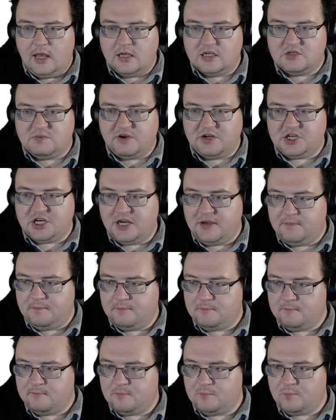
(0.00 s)
spreadsheet,
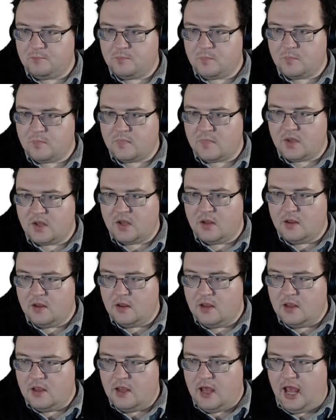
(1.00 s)

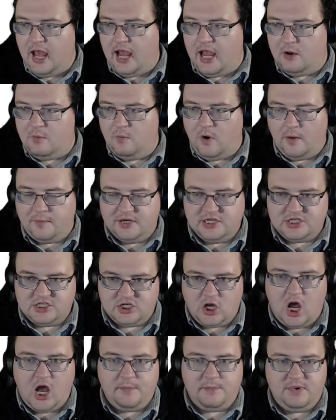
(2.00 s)
and I'm going
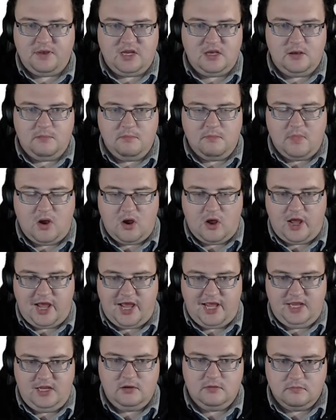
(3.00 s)
to type in
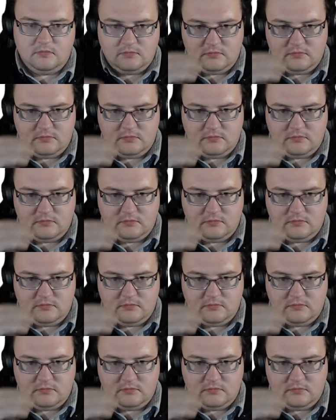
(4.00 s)
my